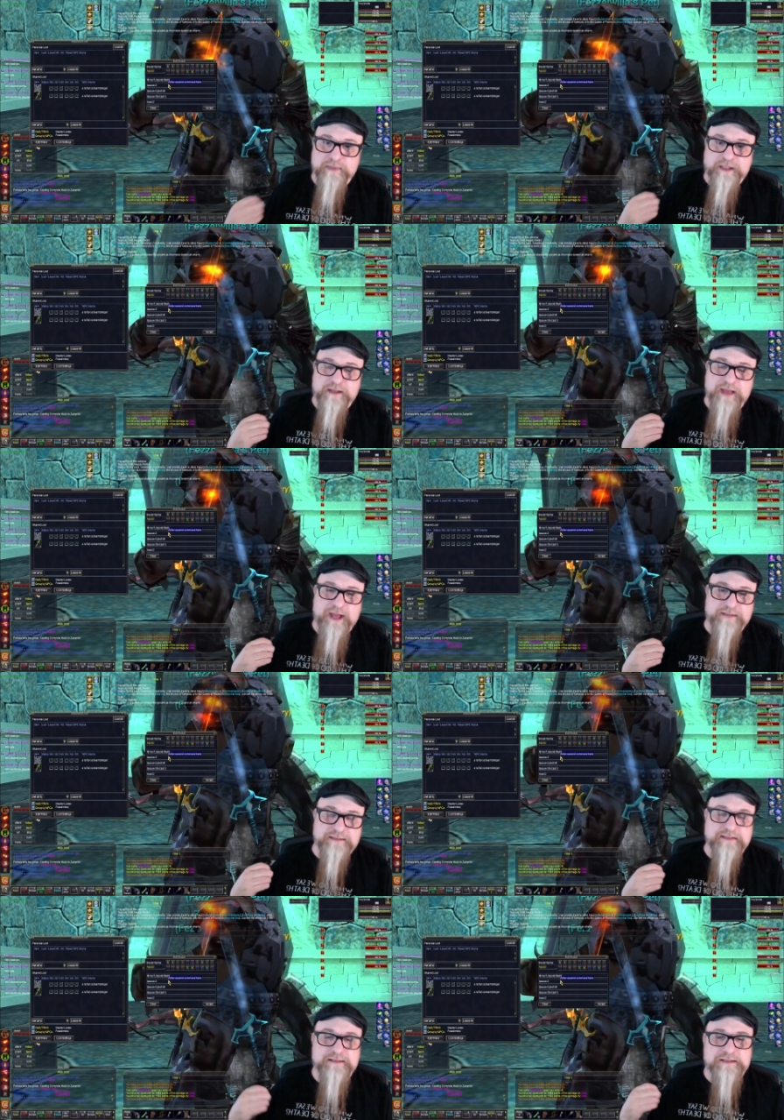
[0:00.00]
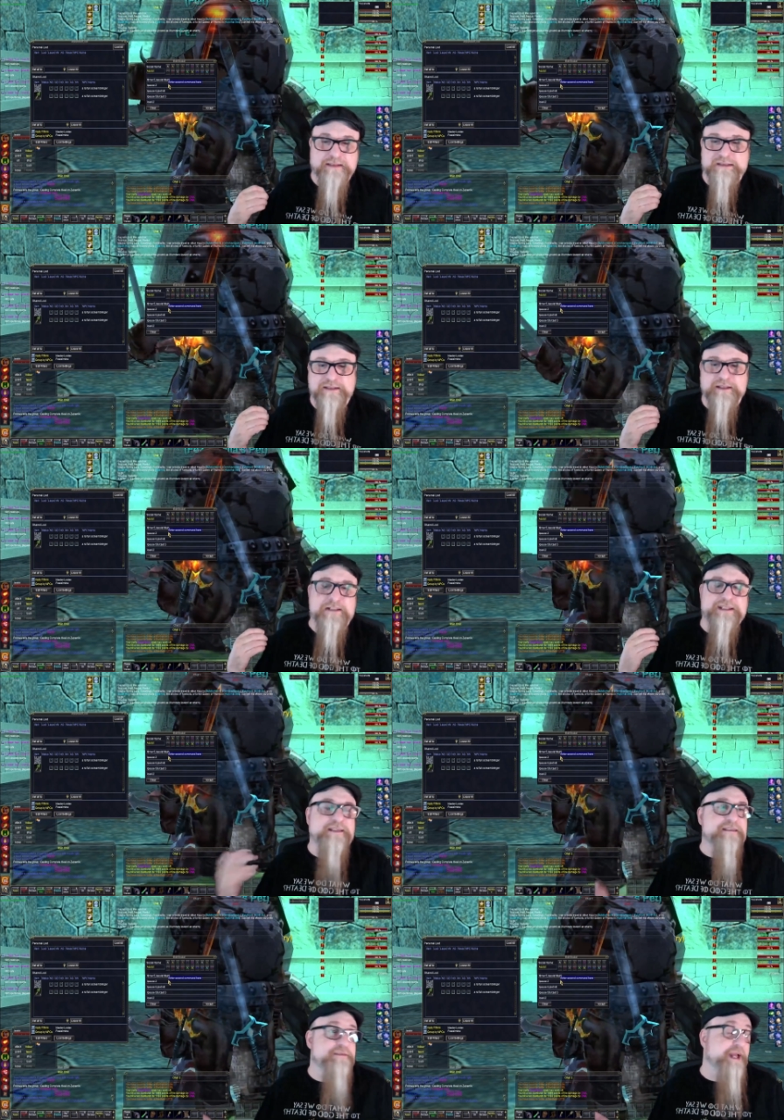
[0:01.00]
that it
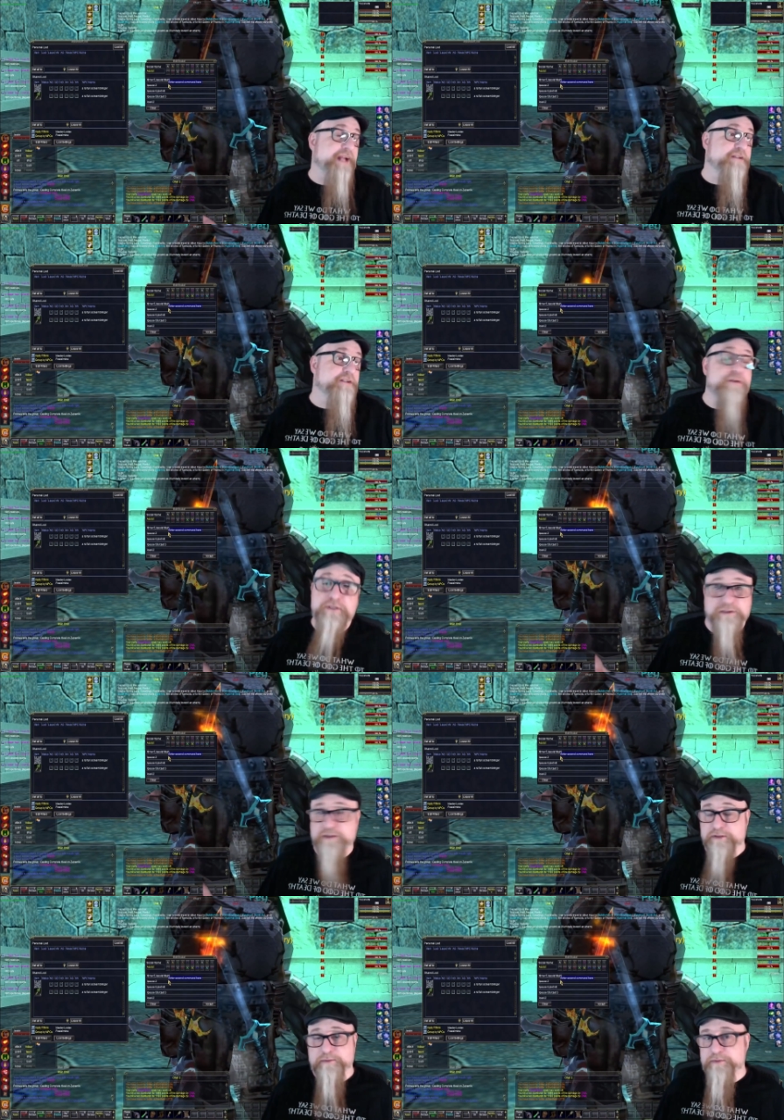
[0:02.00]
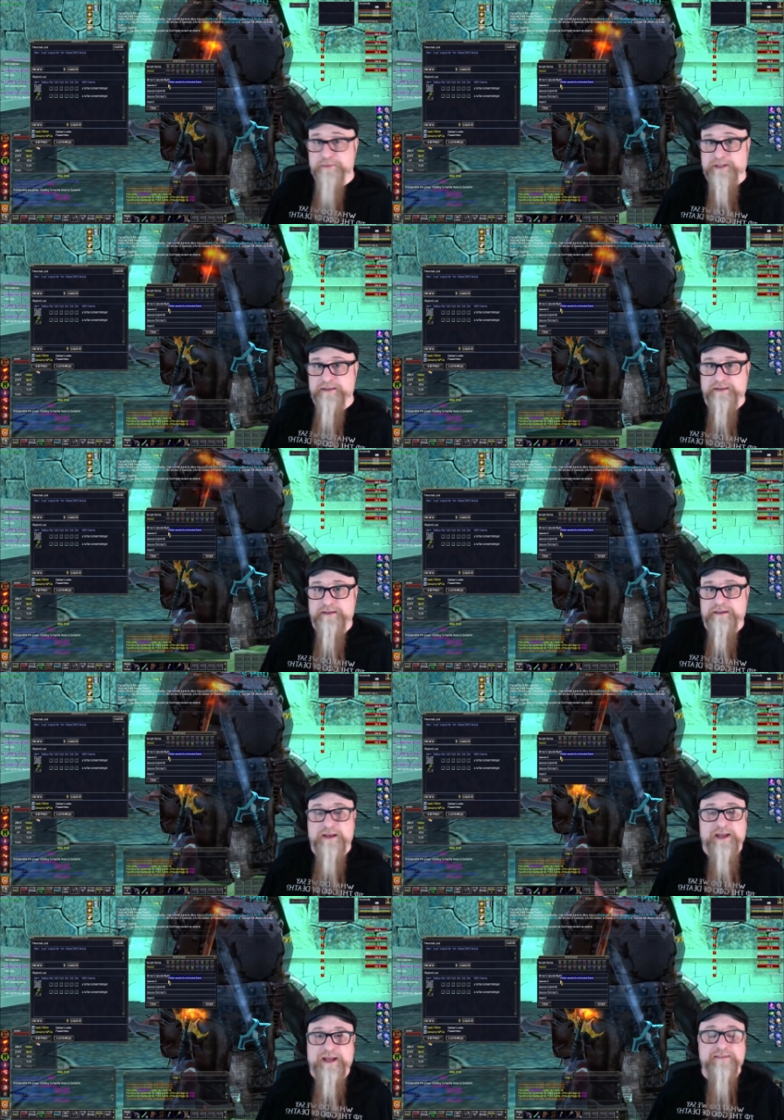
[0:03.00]
doesn't matter who you're grouped with
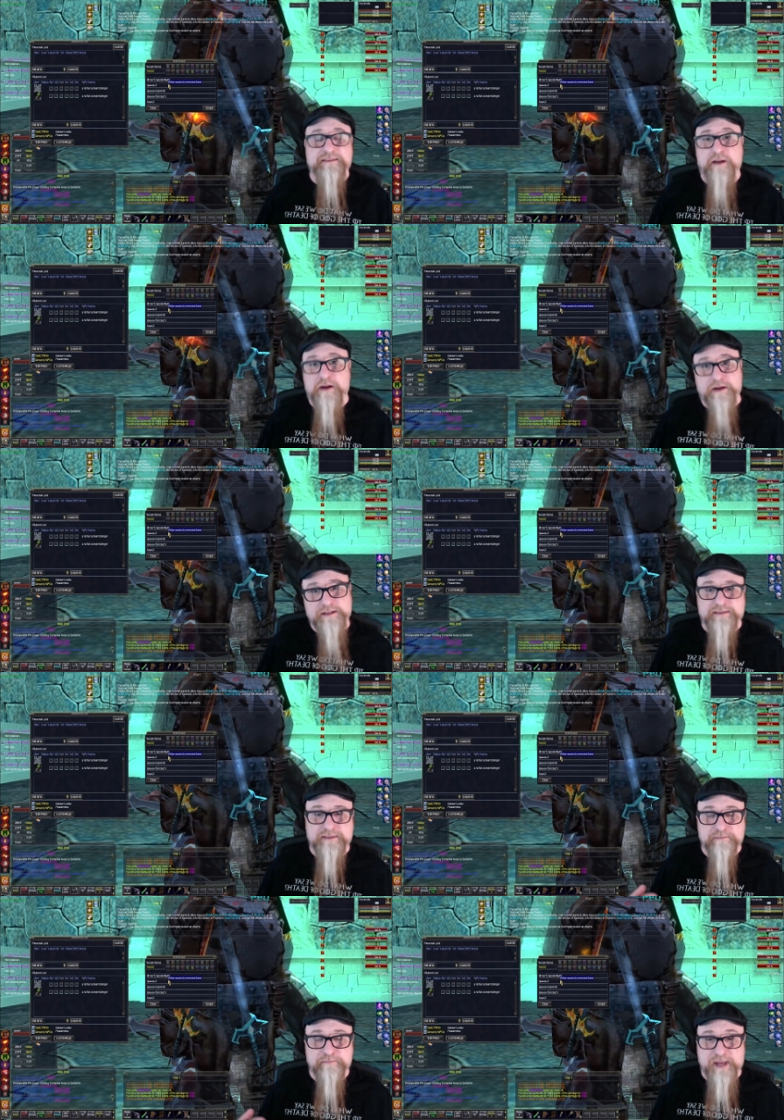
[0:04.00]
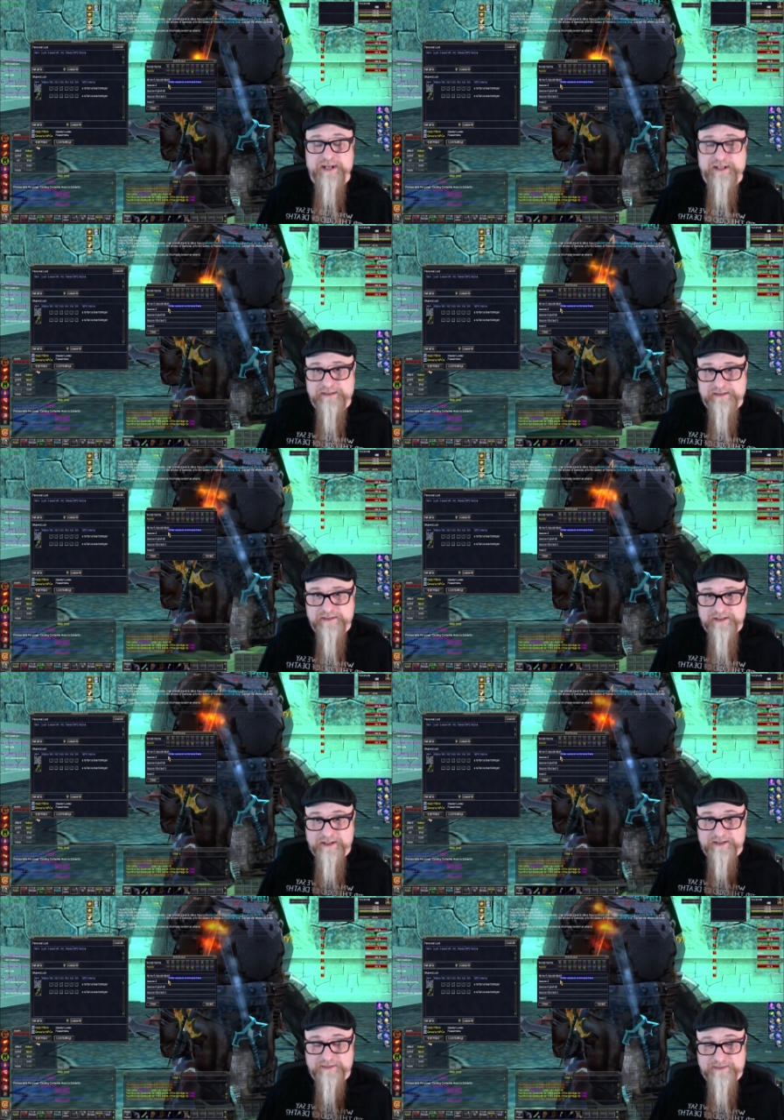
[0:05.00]
as long as the main
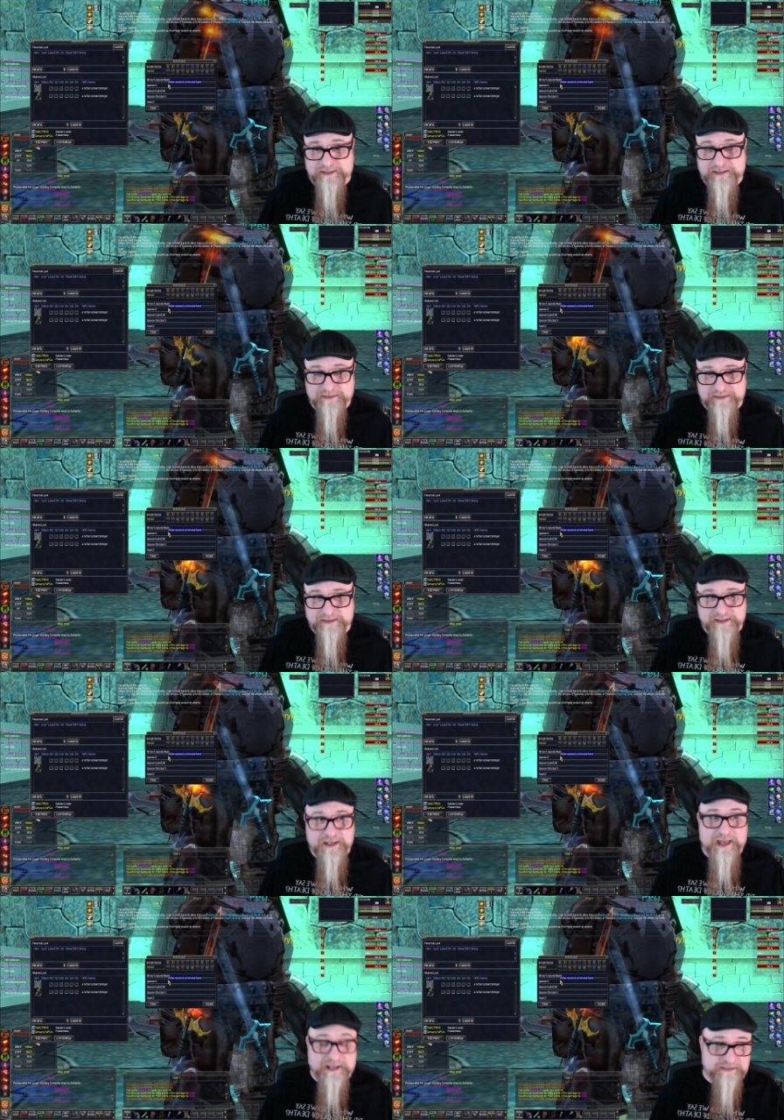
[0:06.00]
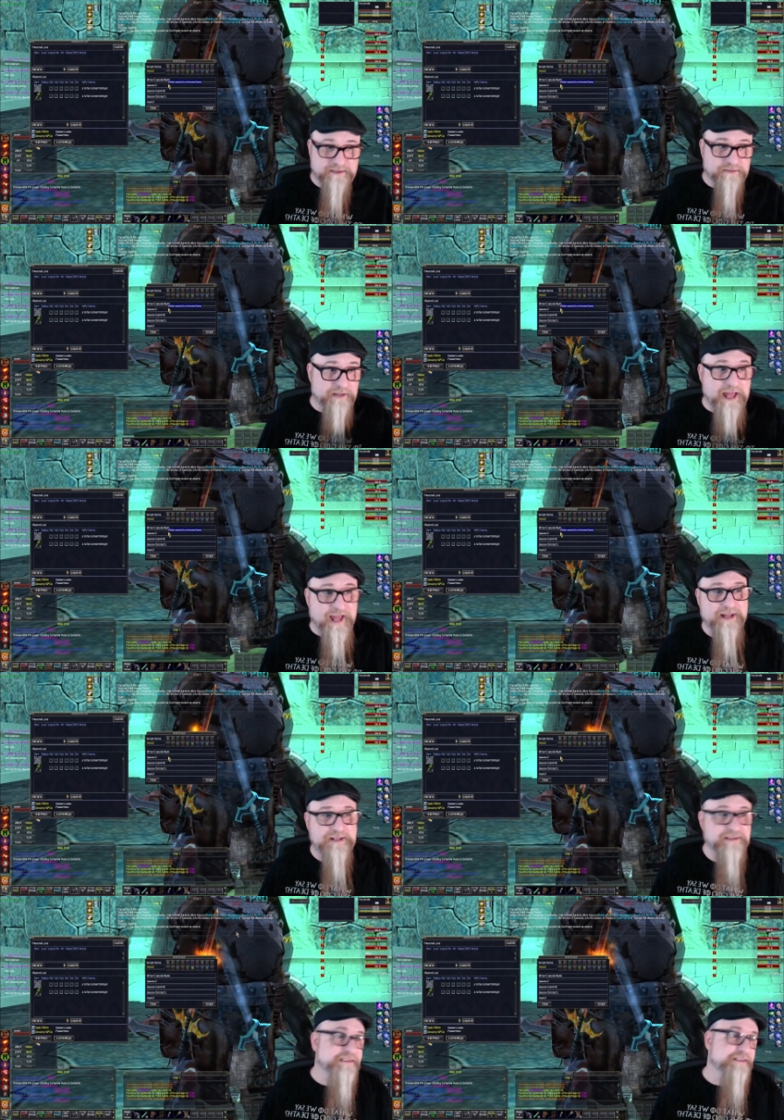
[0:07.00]
assist is flagged